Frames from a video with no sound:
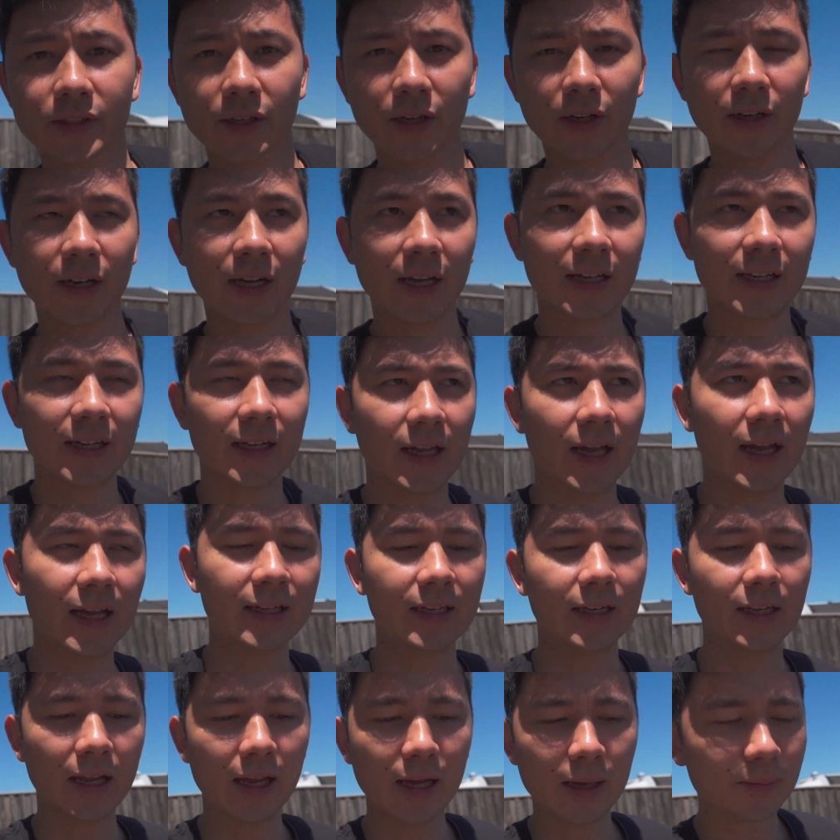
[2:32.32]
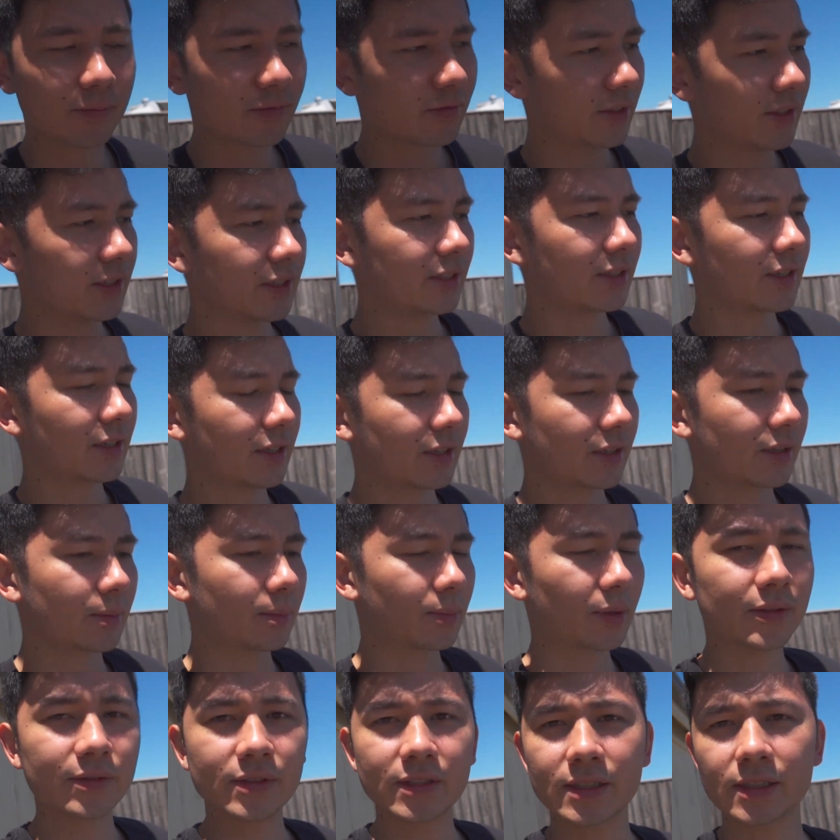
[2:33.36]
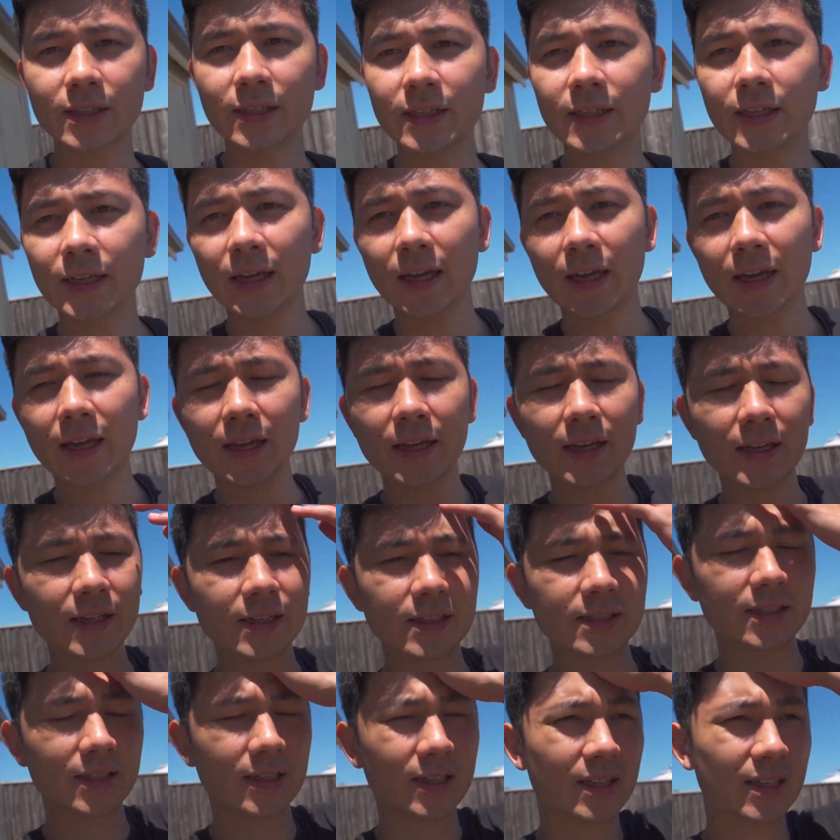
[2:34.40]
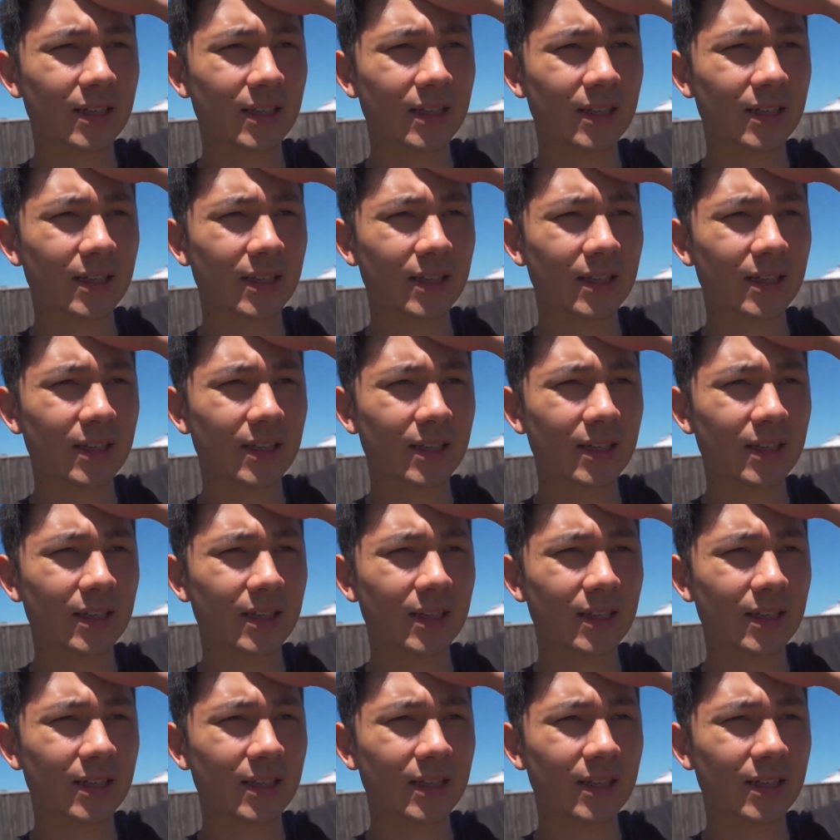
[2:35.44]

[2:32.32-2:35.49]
owner had an alarm fitted previously, and